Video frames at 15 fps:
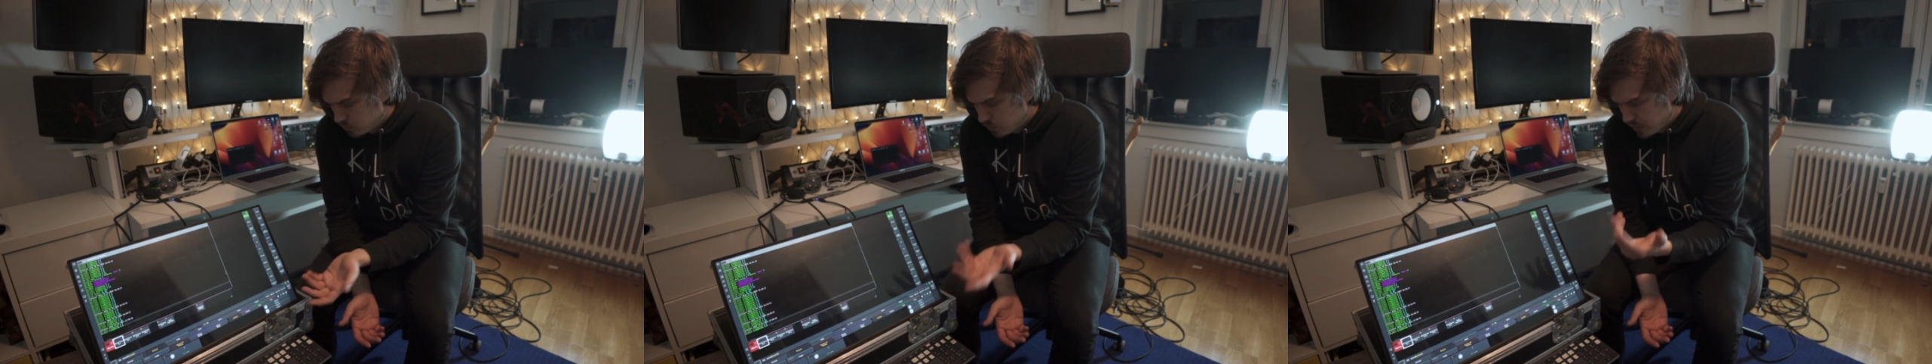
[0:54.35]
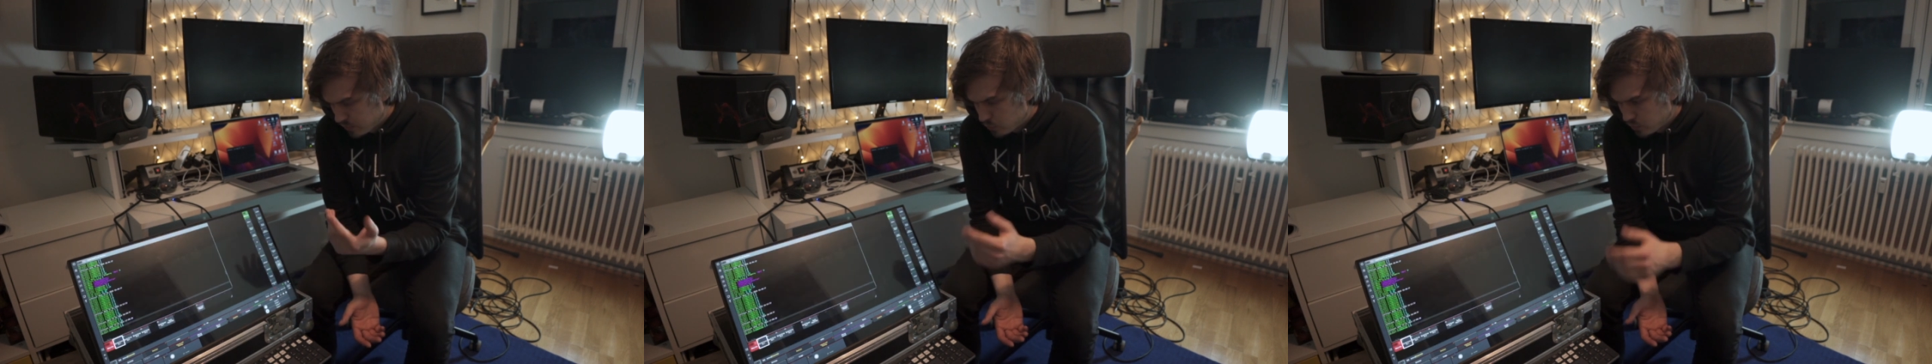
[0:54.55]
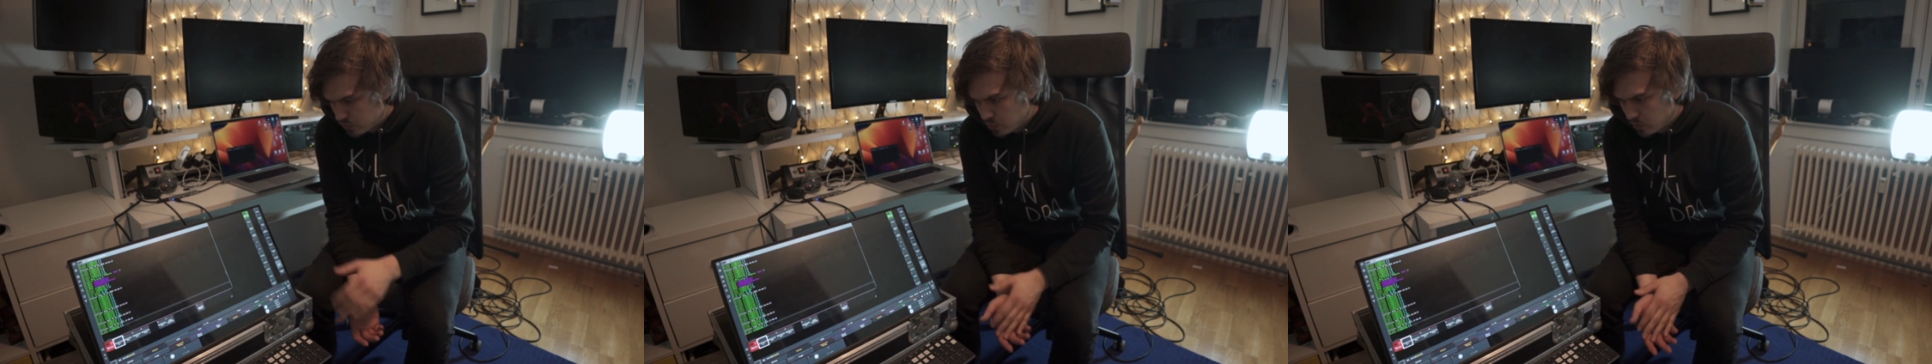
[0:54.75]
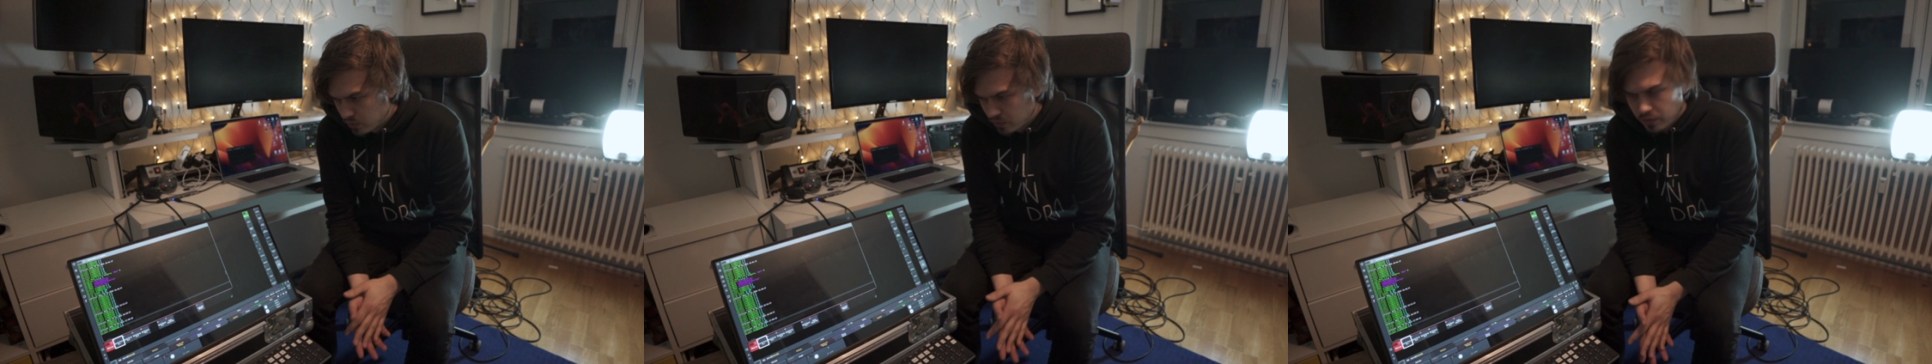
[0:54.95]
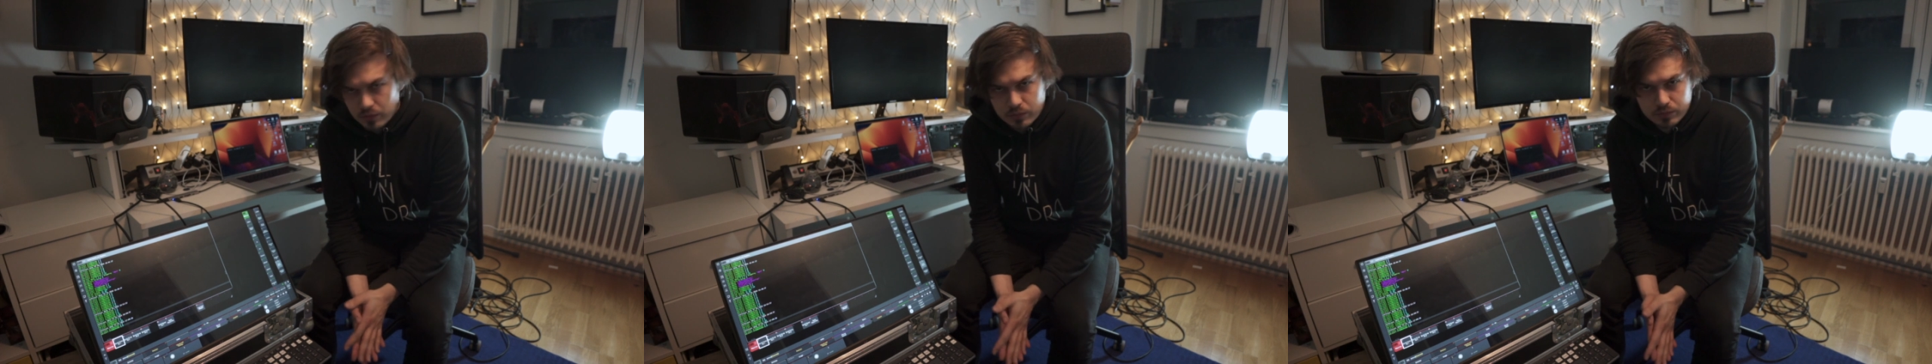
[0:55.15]
whatever it's
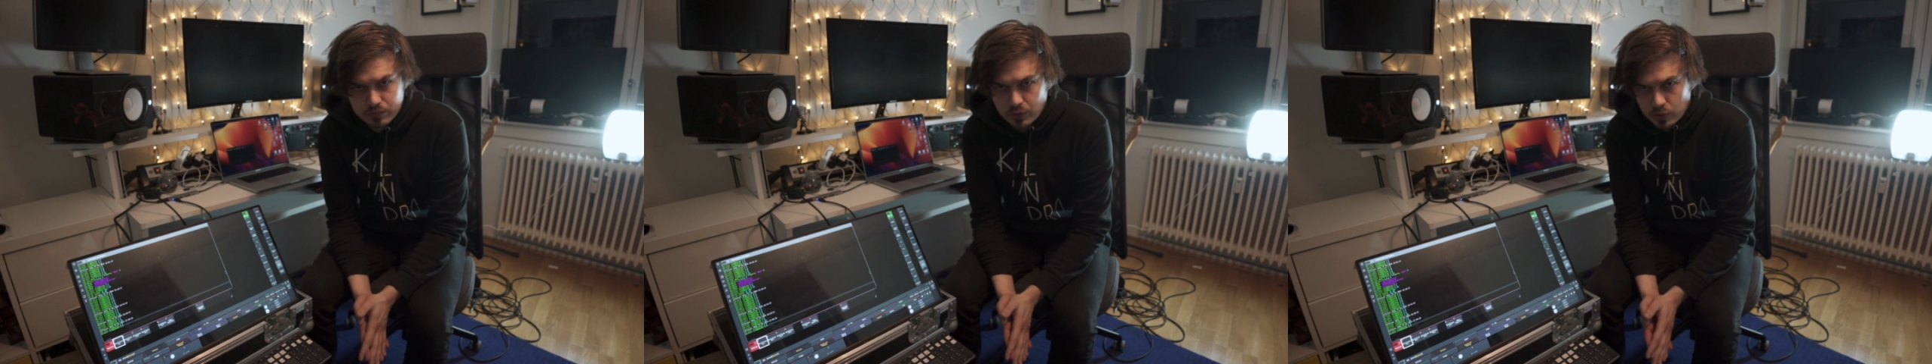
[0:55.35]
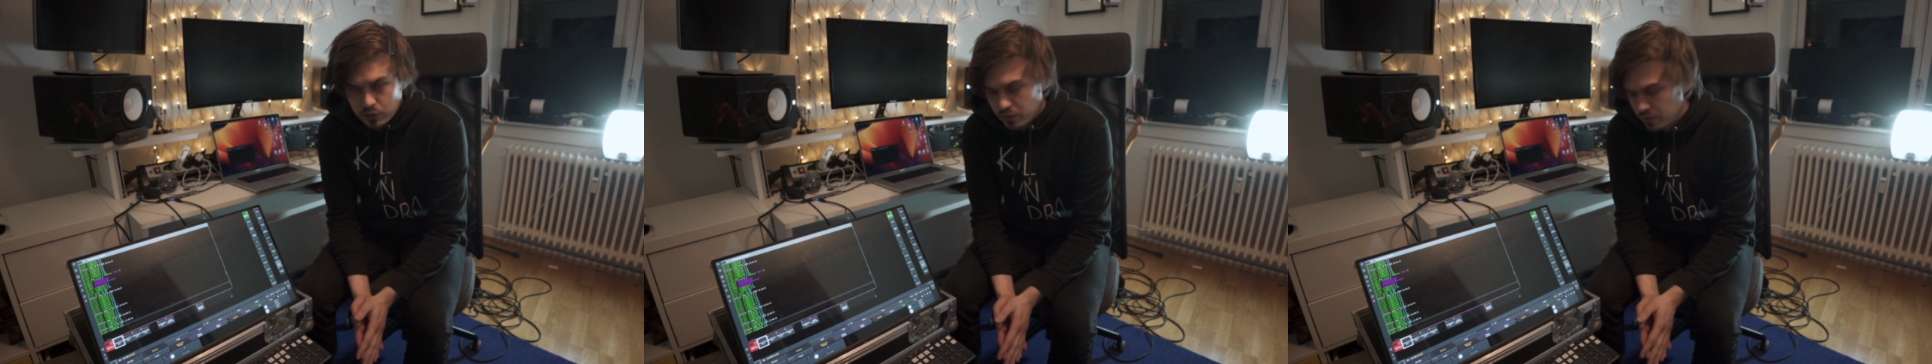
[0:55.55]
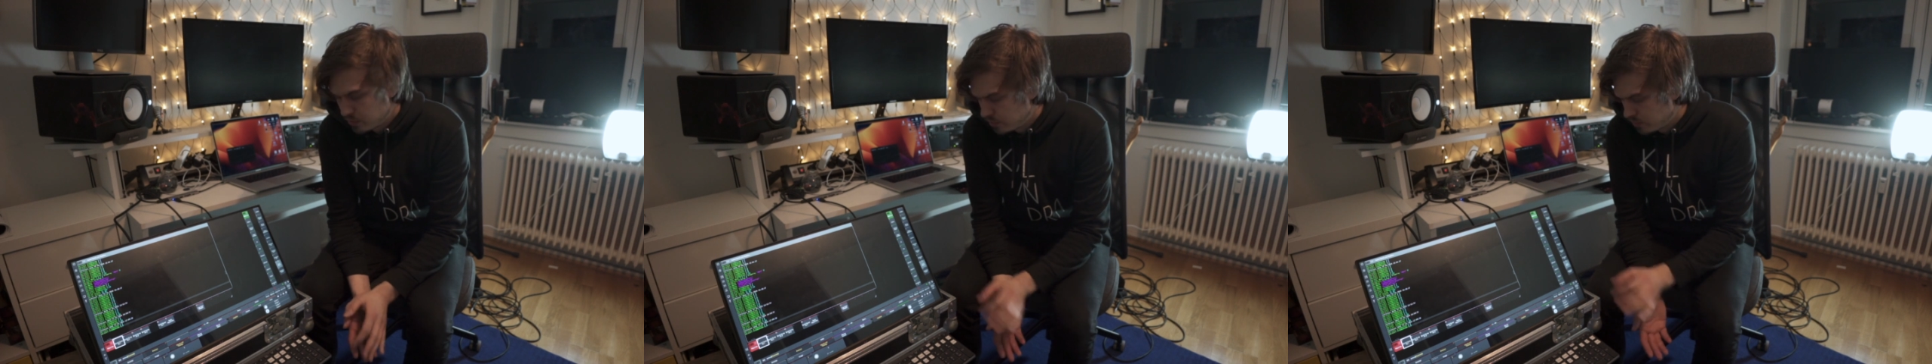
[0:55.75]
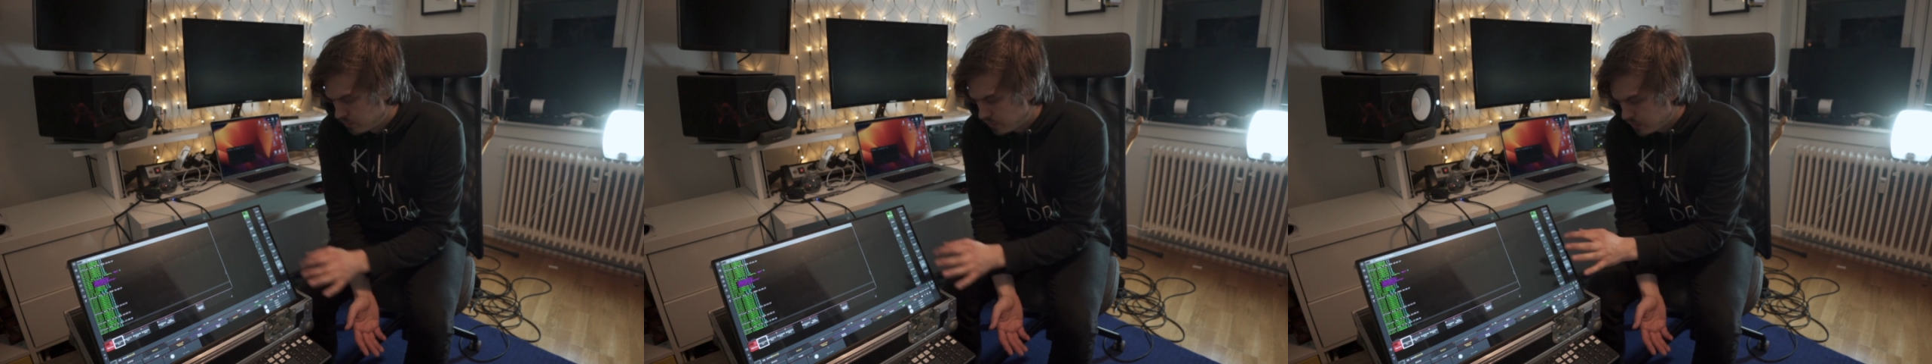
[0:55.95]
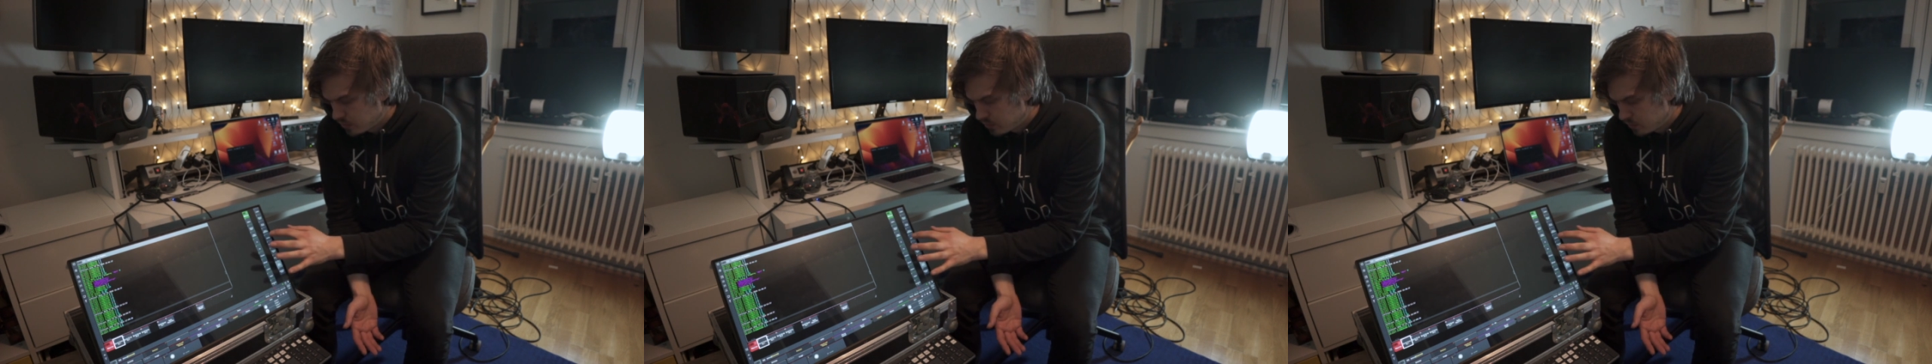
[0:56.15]
called works
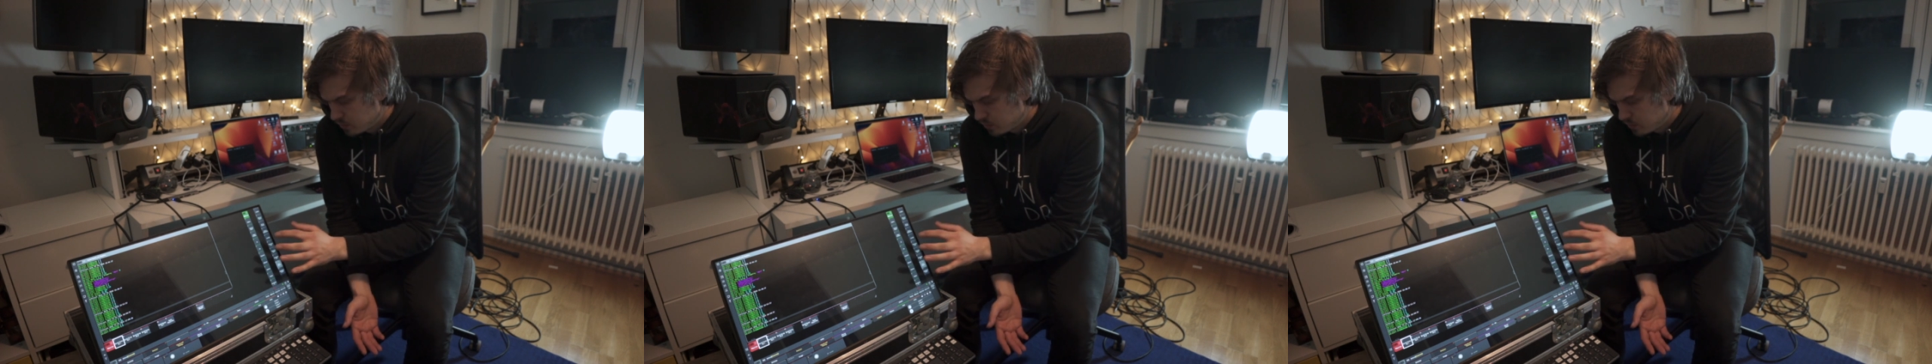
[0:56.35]
fine.